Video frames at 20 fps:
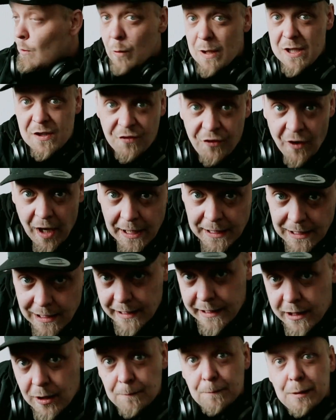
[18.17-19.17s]
which
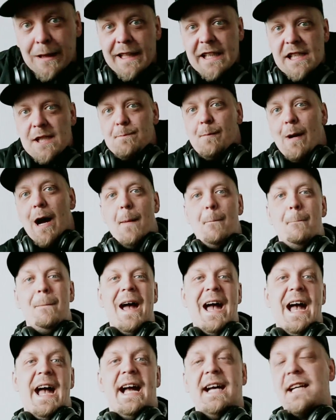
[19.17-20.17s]
finally completes my
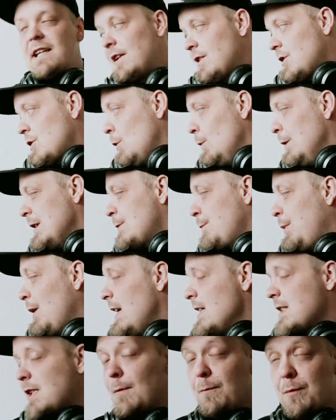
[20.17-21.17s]
bag, so it's
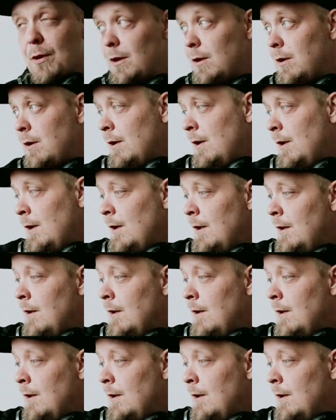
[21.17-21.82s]
possible